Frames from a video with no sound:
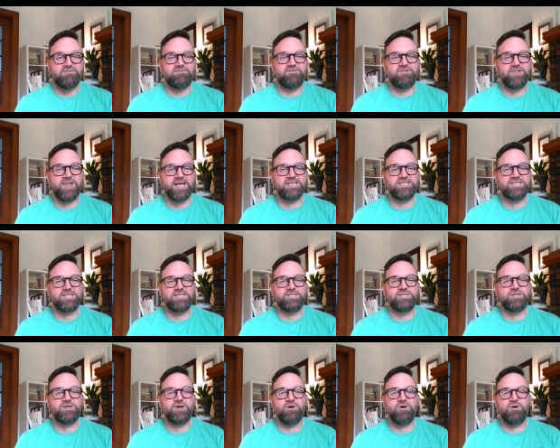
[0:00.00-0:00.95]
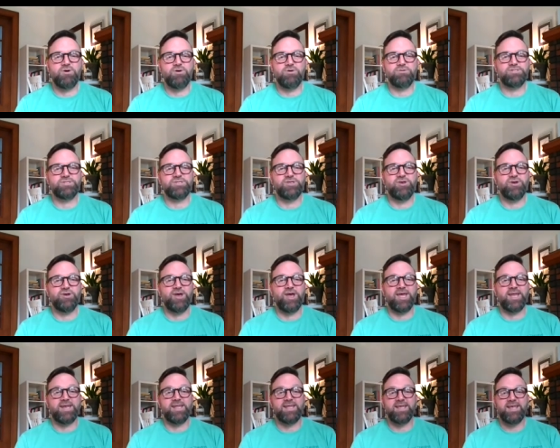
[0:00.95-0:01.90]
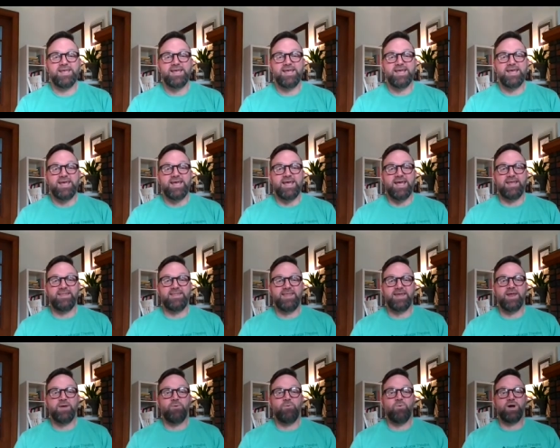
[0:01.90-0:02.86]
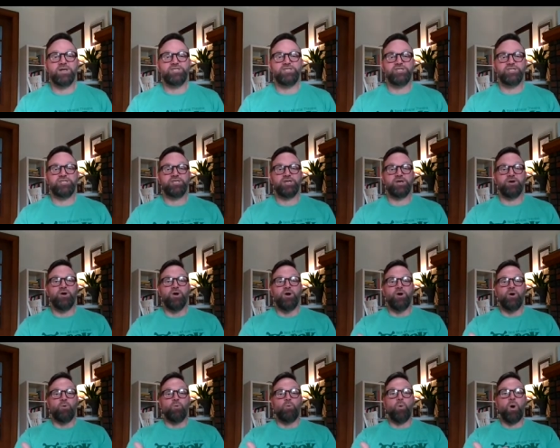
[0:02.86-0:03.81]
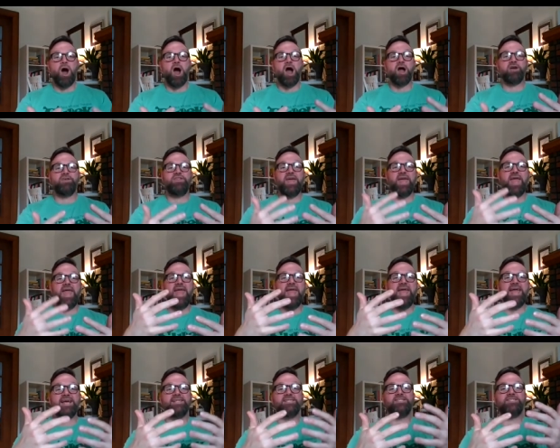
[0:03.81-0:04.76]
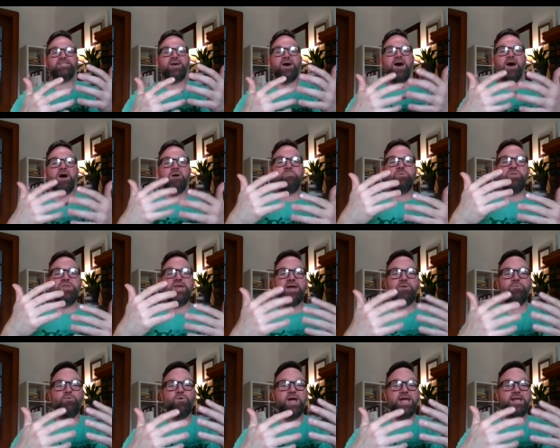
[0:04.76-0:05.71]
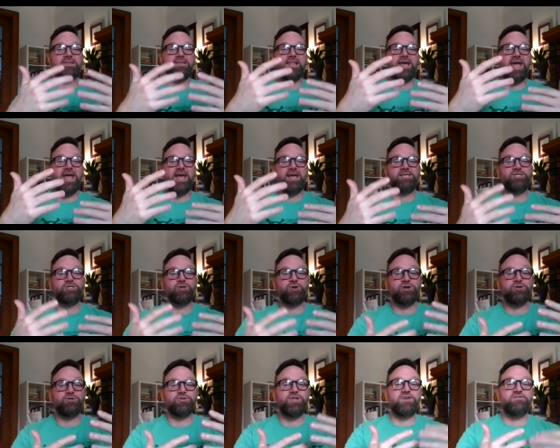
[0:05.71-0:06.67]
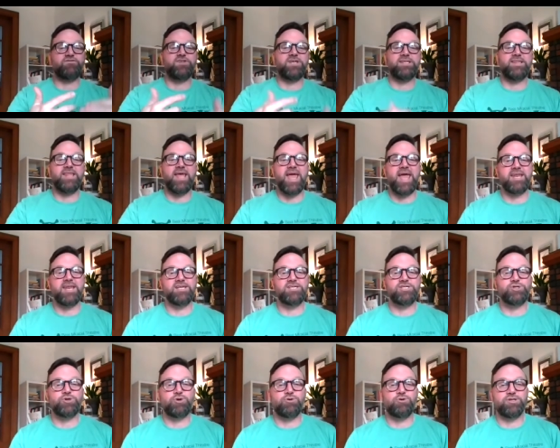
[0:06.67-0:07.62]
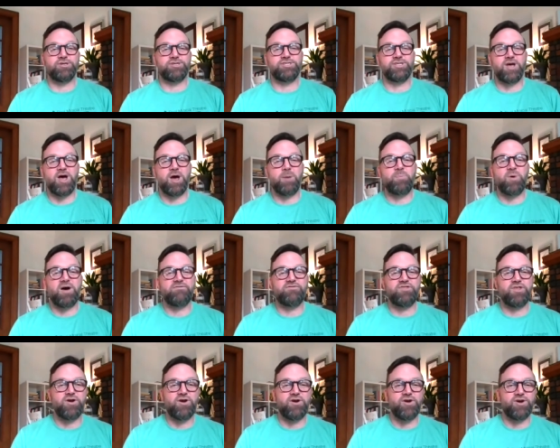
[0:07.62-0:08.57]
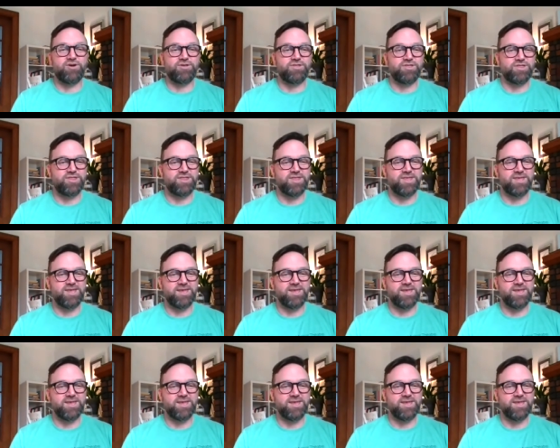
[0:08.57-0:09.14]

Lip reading: Flex the toes. Good. And then I want you to walk the hands up that right leg. So you're lifting the head and shoulders up off the earth.